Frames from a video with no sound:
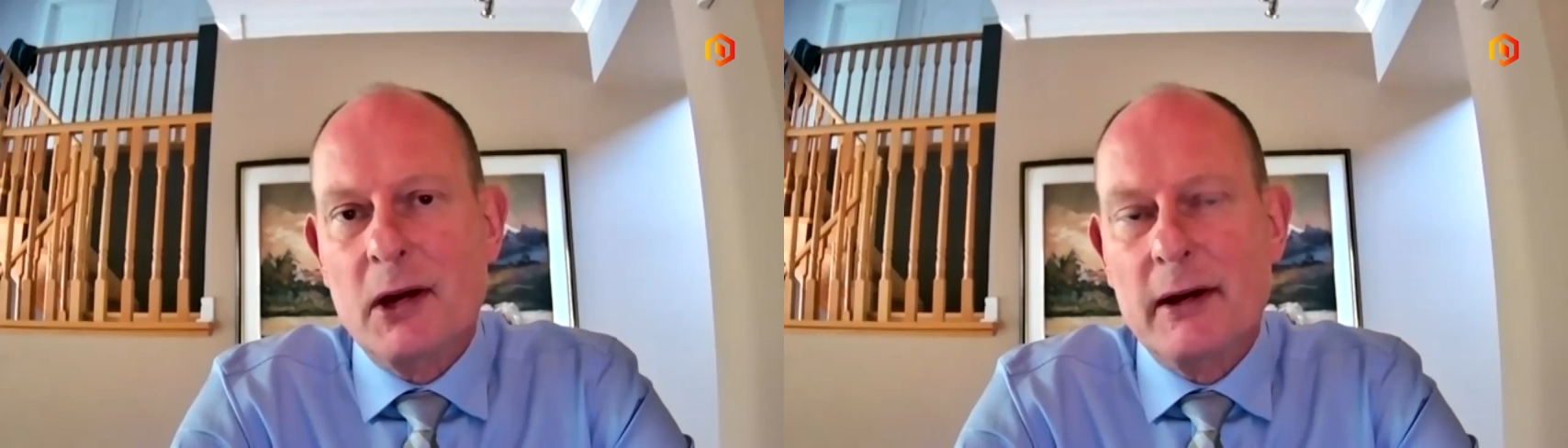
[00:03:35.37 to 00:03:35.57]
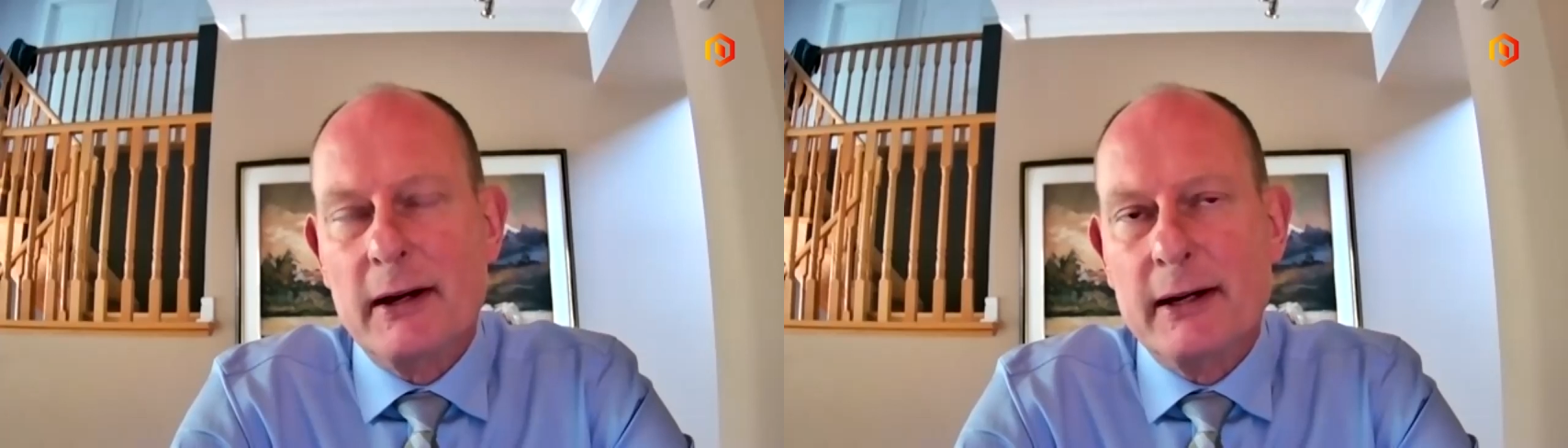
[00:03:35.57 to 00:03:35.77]

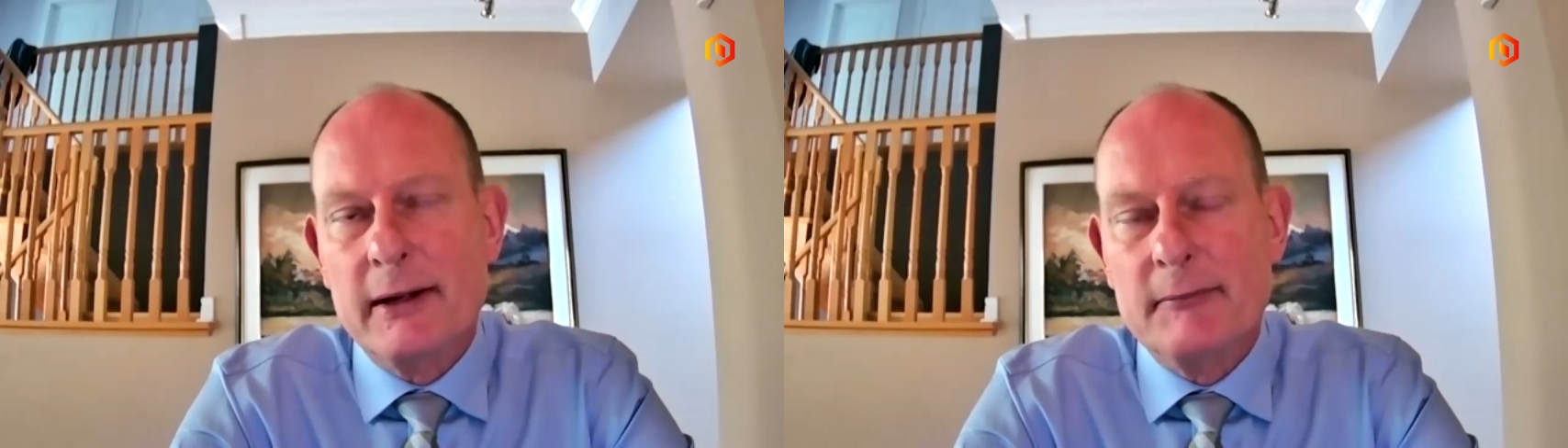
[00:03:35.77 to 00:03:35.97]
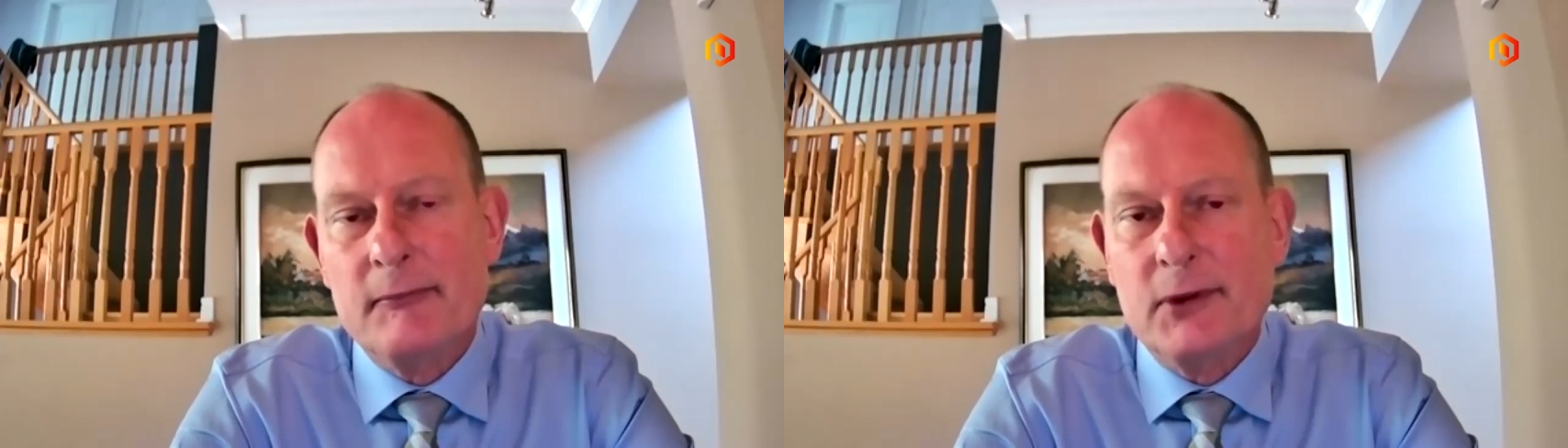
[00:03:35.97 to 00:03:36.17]

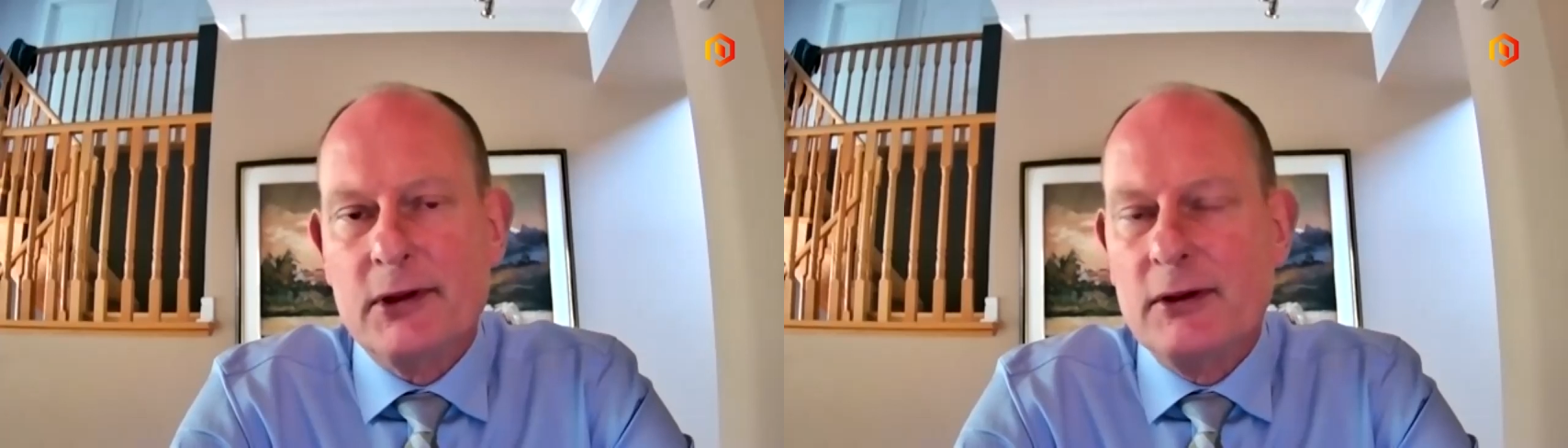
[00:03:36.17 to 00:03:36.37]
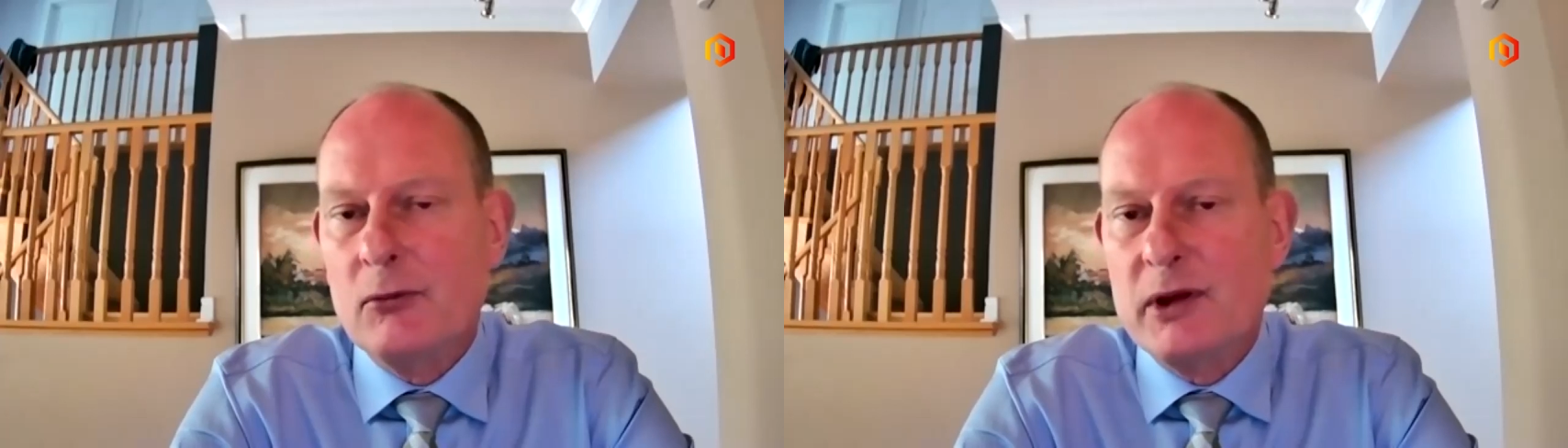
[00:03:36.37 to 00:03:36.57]
Um,
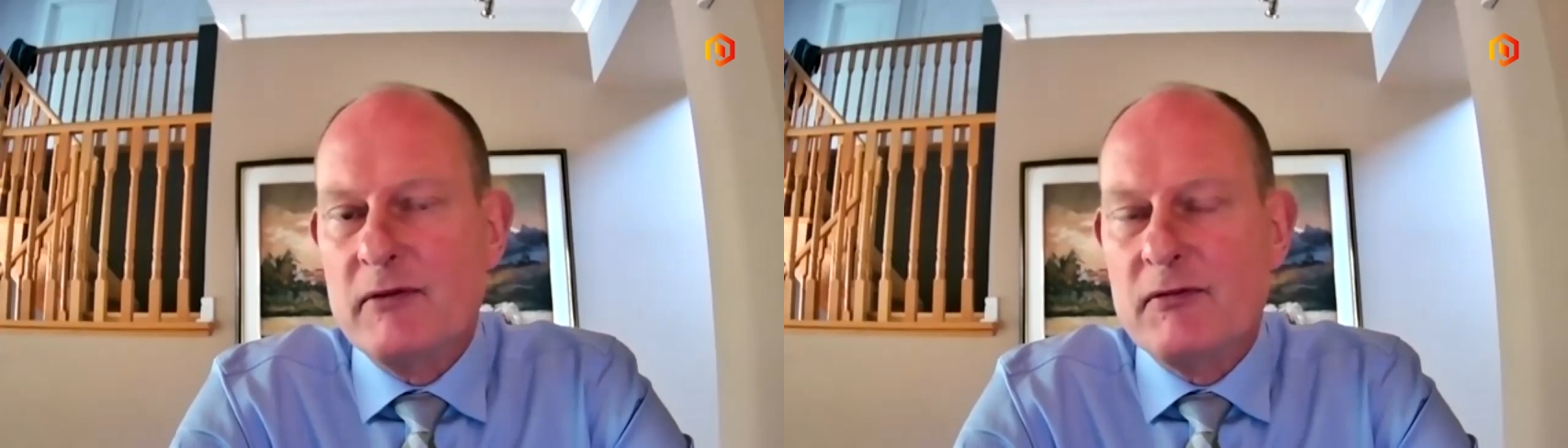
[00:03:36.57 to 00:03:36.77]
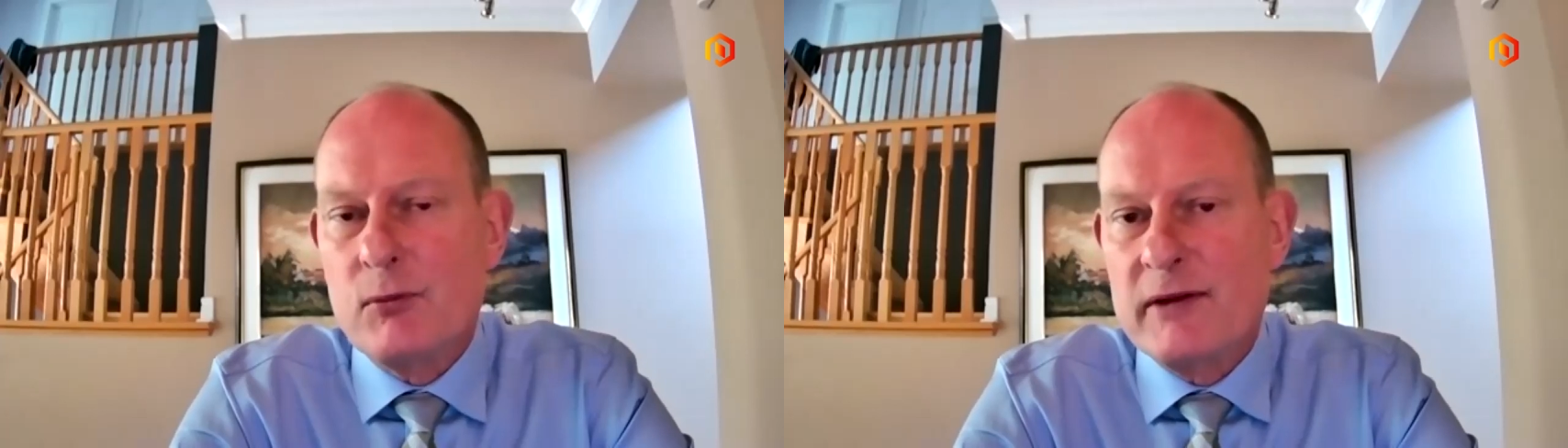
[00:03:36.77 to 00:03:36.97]
you know, we've,